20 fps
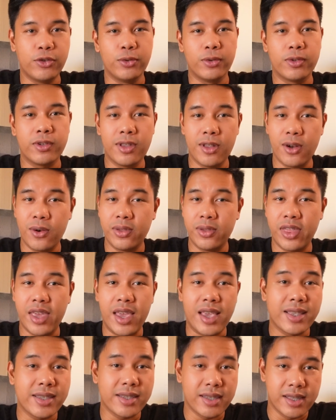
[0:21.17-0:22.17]
to slow
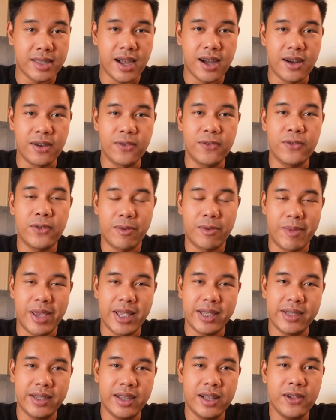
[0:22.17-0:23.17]
things down for
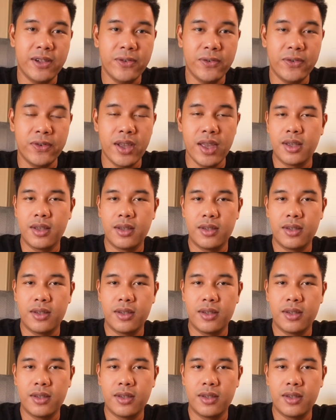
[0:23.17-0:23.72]
myself.